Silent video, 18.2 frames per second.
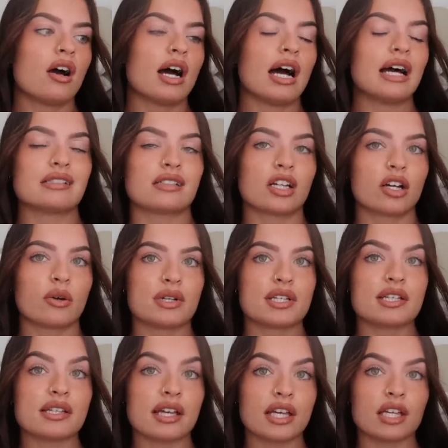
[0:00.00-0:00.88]
as I
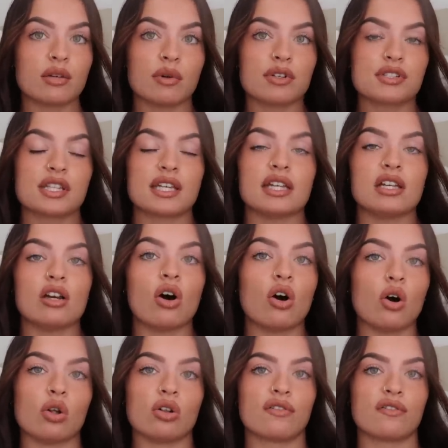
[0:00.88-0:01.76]
always say, you want to eat
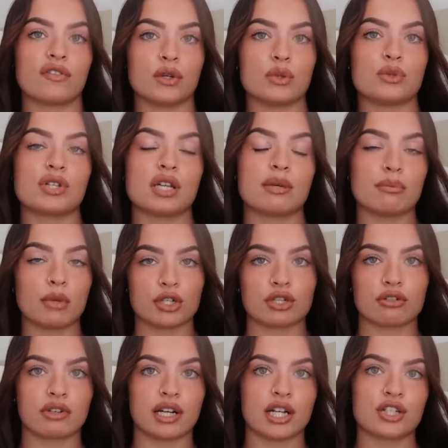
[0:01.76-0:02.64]
all foods in
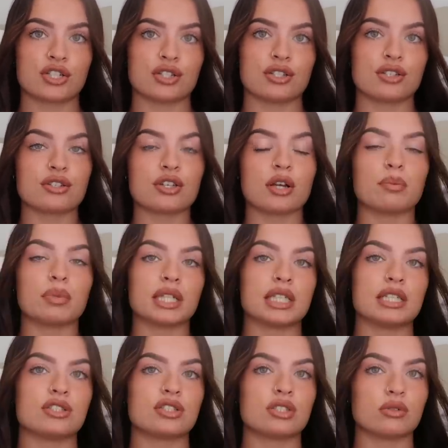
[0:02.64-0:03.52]
moderation, so
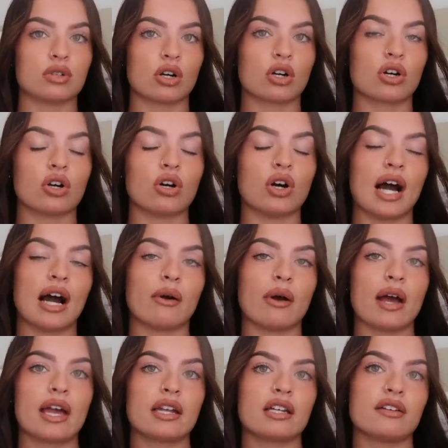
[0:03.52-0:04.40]
please do not cut
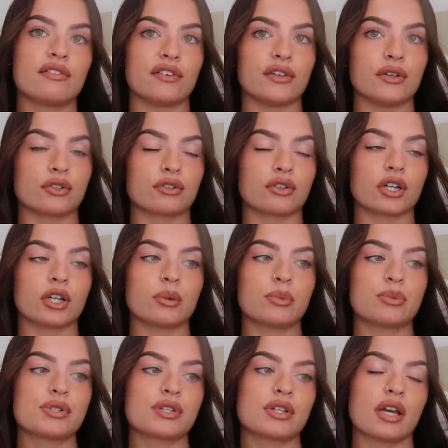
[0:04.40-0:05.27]
out any food
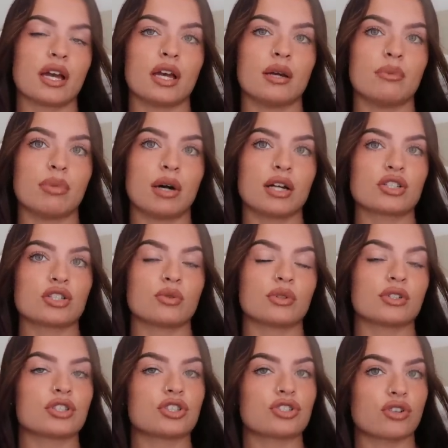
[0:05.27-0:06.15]
groups. But I just
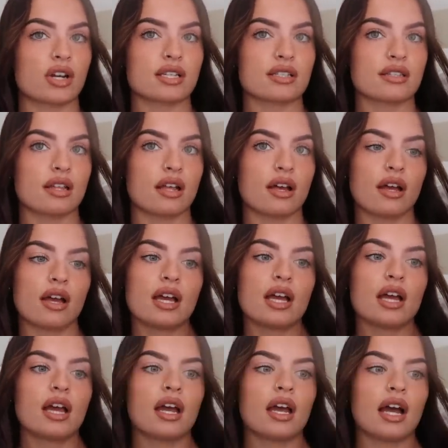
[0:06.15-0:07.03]
want to stress that
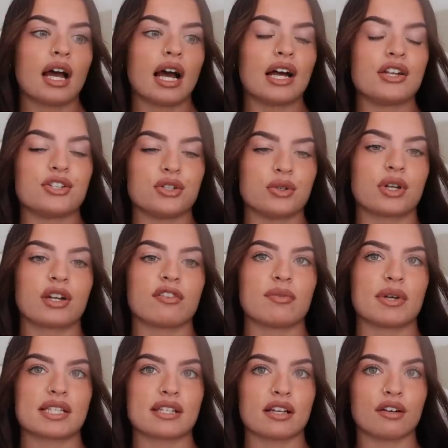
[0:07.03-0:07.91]
I do give
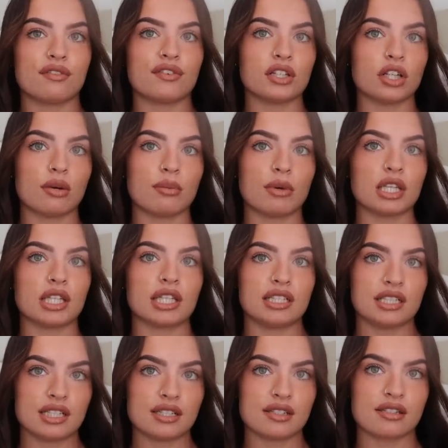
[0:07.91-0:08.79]
myself a lot more
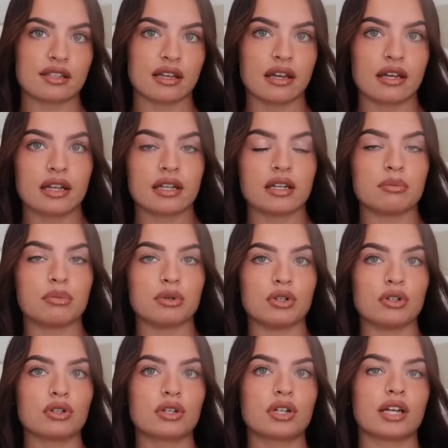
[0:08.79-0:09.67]
leniency in a
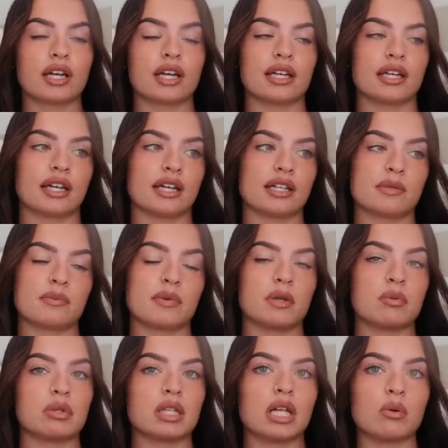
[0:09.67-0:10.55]
bulk, in case
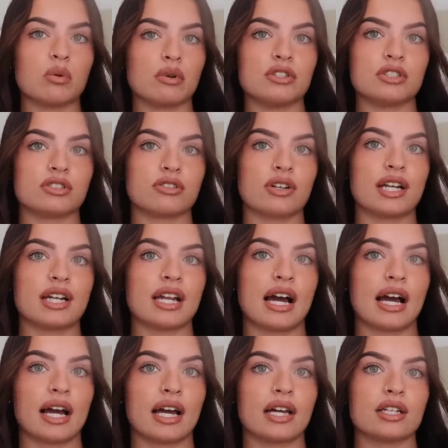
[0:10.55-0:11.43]
people are
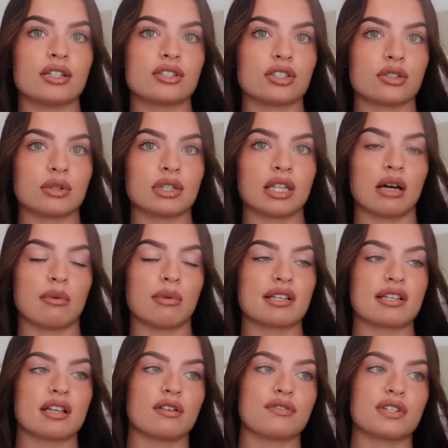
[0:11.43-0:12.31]
wondering. I do allow
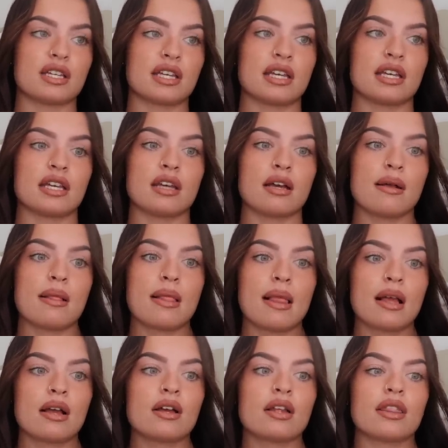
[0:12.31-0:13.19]
myself to eat
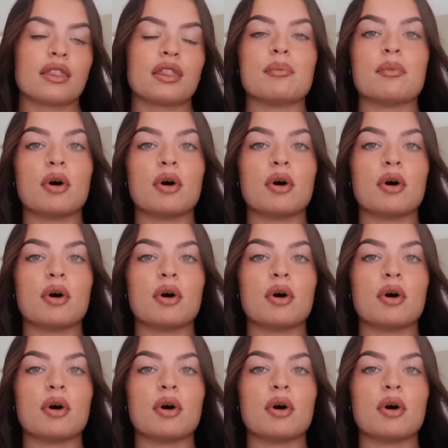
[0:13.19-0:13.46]
the